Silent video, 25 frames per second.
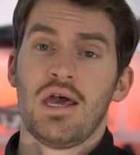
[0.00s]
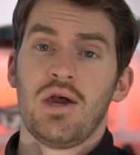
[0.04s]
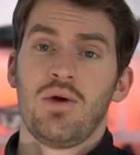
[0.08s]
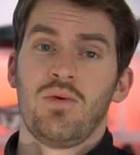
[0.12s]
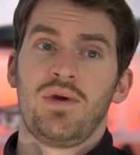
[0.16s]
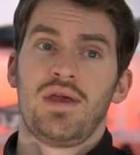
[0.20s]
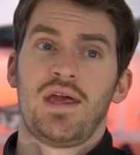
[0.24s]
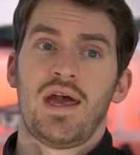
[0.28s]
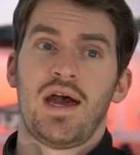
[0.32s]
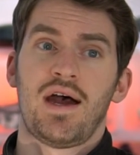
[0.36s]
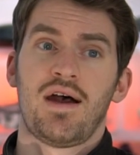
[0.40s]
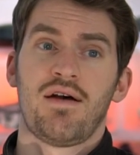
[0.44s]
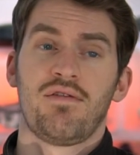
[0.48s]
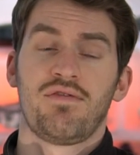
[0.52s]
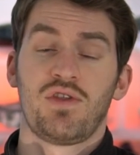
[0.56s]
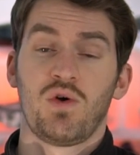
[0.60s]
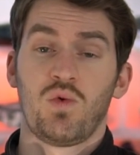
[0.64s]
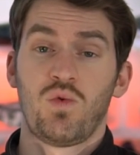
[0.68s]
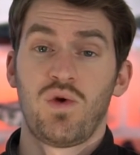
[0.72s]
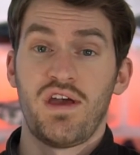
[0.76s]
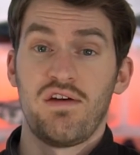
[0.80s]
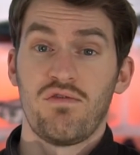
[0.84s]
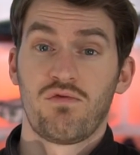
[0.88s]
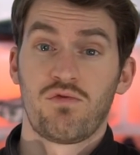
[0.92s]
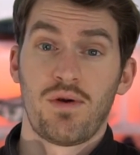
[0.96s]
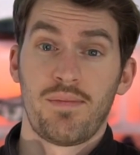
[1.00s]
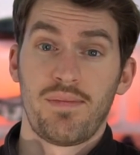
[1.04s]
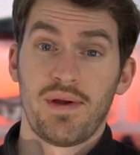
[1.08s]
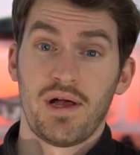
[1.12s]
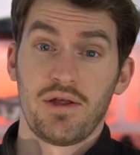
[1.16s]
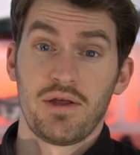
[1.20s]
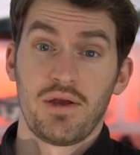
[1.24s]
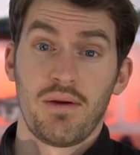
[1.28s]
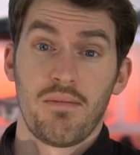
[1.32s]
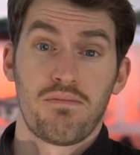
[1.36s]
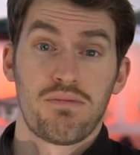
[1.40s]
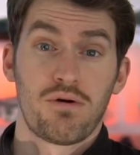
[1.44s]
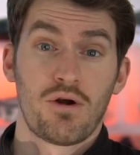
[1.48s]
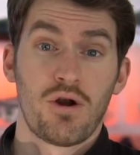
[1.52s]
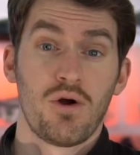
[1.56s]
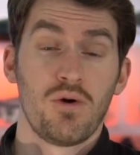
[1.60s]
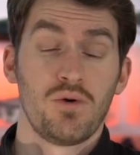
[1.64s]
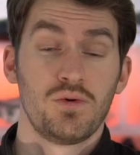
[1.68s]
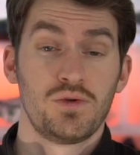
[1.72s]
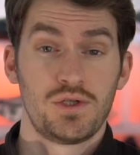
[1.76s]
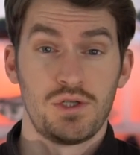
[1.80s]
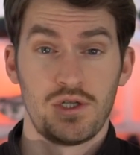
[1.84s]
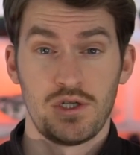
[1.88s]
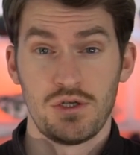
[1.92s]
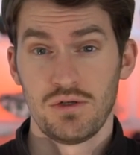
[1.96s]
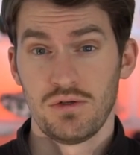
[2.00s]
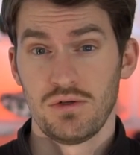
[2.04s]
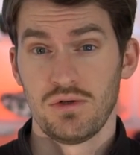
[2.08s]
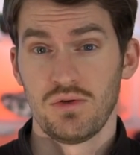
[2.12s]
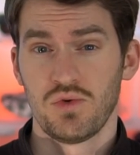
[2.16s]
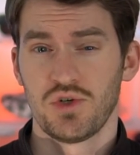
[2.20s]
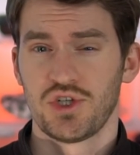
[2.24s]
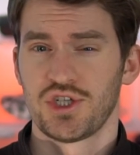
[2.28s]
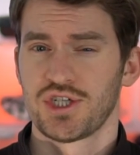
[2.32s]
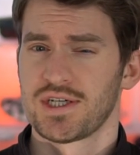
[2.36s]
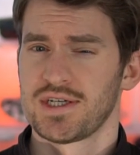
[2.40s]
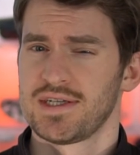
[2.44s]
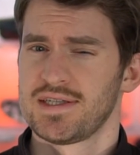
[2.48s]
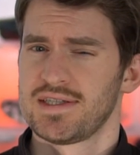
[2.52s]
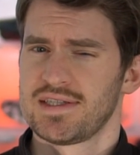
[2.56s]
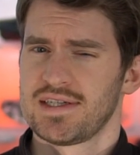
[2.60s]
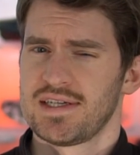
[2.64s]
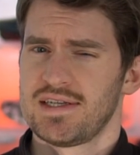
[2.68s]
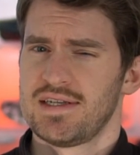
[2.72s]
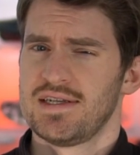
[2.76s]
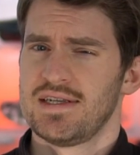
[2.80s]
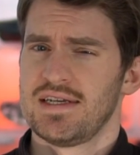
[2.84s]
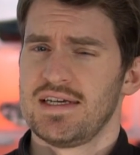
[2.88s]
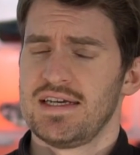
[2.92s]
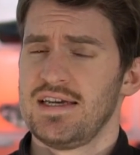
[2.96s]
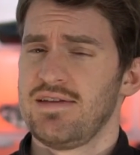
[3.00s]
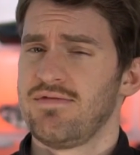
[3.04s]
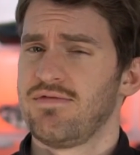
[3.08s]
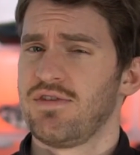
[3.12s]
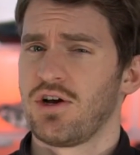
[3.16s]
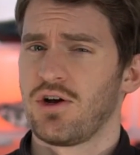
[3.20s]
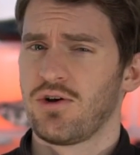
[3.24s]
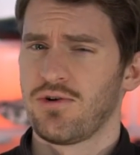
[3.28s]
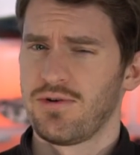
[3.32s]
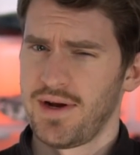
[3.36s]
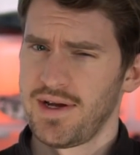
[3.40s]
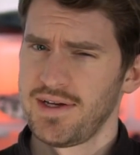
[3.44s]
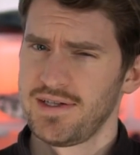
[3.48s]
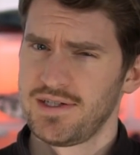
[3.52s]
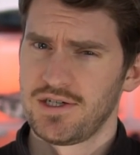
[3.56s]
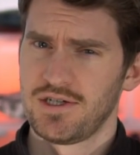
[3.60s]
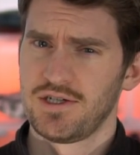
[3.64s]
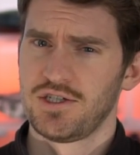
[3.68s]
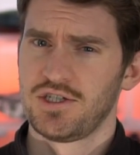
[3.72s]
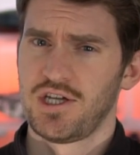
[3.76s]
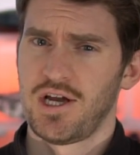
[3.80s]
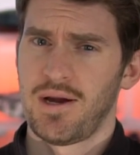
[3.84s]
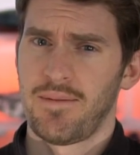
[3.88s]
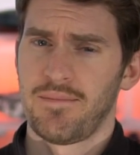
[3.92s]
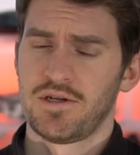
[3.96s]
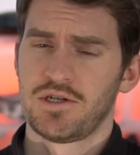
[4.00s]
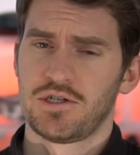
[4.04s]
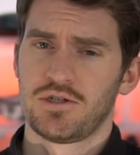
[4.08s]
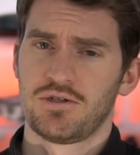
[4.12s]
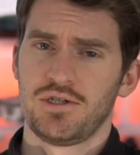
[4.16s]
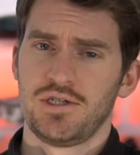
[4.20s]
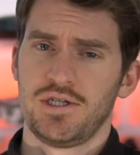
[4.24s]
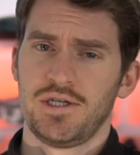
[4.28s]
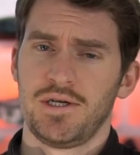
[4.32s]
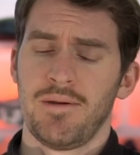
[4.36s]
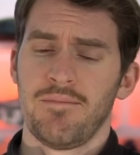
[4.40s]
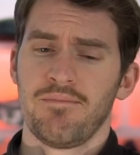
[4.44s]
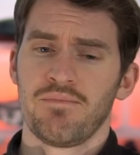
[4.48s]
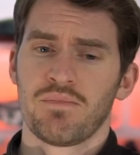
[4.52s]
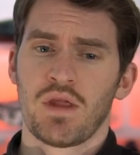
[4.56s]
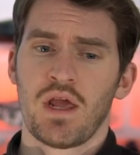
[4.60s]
We have the Wave Rebellion Pro 2, which gets an even crazier geometry.